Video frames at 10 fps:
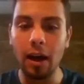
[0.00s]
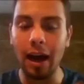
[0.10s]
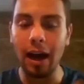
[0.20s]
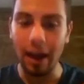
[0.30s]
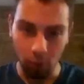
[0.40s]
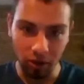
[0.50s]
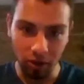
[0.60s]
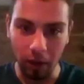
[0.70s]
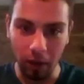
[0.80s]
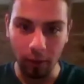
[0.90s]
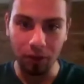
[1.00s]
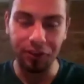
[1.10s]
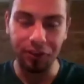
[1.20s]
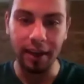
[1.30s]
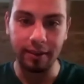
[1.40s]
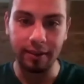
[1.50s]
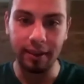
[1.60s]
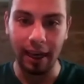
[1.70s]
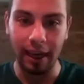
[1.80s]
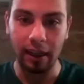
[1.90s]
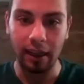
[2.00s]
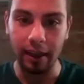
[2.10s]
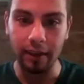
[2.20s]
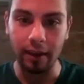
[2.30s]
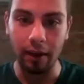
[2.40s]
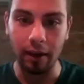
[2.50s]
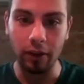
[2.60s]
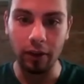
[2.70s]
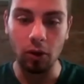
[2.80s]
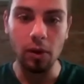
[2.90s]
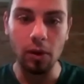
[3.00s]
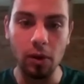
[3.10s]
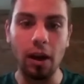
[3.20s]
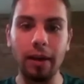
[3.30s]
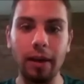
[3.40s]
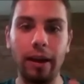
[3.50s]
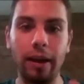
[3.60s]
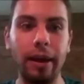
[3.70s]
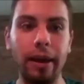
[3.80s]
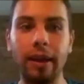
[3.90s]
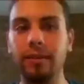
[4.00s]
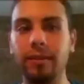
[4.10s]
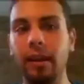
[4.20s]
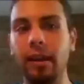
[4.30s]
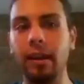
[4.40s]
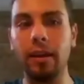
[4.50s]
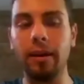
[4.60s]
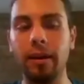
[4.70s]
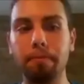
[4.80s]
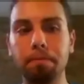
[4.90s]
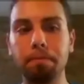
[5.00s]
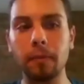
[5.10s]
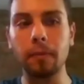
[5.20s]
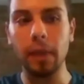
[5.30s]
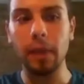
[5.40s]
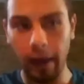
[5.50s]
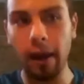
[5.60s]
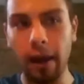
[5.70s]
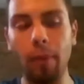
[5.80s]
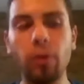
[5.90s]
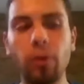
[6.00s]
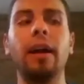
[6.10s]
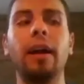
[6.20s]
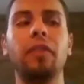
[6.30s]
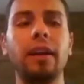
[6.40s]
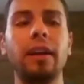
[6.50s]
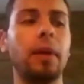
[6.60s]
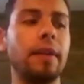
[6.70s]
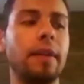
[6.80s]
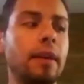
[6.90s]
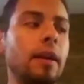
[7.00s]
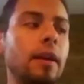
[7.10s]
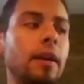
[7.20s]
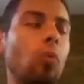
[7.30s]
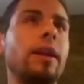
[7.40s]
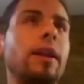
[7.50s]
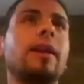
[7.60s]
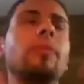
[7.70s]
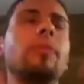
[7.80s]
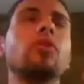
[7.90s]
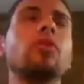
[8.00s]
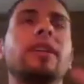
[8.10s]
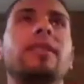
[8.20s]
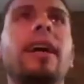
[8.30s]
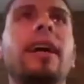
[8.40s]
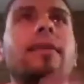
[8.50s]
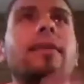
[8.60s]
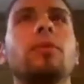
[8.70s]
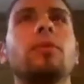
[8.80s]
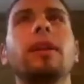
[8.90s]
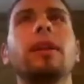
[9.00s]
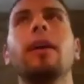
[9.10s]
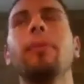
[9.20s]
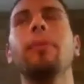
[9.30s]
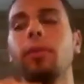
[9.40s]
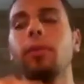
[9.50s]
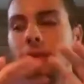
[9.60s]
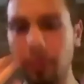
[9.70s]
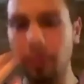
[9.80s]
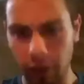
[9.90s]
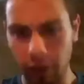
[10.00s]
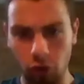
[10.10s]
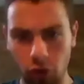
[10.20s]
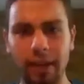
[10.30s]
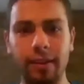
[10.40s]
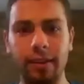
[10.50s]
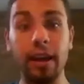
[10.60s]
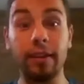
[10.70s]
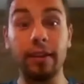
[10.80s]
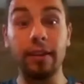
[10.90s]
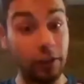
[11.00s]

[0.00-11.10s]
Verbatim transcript: I, was I was raised Catholic and stuff, so I, I and I still um, am with that faith, but when it comes to success, when it comes to spirituality. They mindset.